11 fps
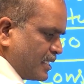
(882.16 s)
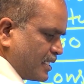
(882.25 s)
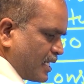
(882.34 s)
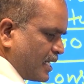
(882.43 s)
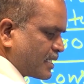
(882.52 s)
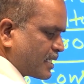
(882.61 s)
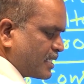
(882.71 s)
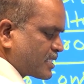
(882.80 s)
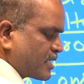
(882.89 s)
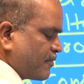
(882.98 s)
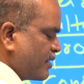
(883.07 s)
In
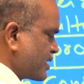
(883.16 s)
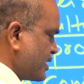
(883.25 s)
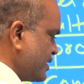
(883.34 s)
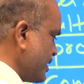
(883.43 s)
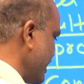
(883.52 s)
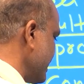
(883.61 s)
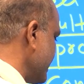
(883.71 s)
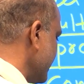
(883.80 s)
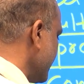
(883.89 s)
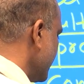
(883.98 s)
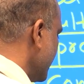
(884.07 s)
1978.
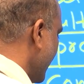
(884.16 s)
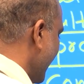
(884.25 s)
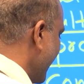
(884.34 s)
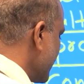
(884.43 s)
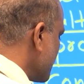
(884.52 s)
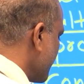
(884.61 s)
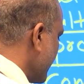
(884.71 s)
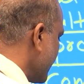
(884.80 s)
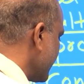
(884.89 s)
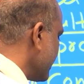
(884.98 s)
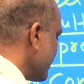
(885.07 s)
As
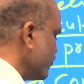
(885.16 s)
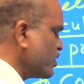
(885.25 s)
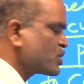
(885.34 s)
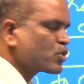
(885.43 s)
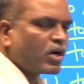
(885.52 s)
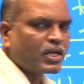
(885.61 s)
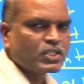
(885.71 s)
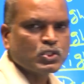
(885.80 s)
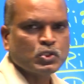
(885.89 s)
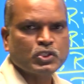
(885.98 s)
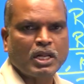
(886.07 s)
per which
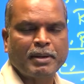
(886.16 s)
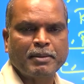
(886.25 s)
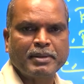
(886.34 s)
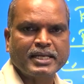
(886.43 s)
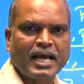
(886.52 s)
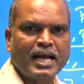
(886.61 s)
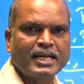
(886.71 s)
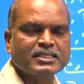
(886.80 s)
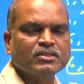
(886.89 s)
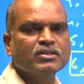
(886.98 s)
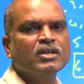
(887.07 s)
Constitutional Amendment
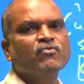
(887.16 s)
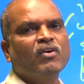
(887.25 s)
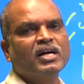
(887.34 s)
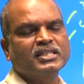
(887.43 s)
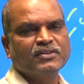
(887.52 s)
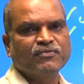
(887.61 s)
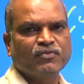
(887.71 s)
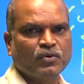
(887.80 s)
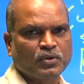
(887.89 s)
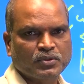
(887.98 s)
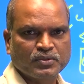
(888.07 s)
Act?
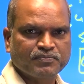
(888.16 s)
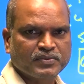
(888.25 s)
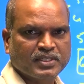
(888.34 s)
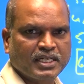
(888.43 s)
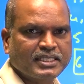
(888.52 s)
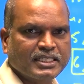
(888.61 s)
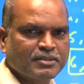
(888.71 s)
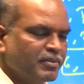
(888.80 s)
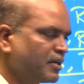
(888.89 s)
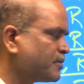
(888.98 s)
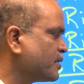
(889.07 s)
44th. Got it,
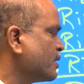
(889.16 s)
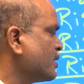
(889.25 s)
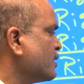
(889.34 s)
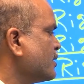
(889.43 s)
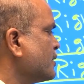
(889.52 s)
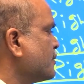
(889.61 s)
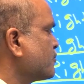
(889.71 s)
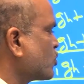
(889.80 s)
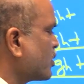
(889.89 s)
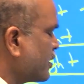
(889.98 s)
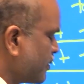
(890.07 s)
ma?
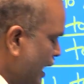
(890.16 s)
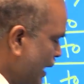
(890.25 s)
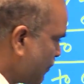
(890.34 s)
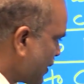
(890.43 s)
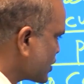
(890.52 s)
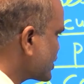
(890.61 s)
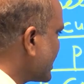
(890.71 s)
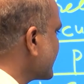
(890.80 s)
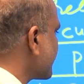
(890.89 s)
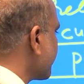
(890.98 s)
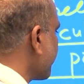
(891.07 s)
So at
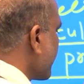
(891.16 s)
present,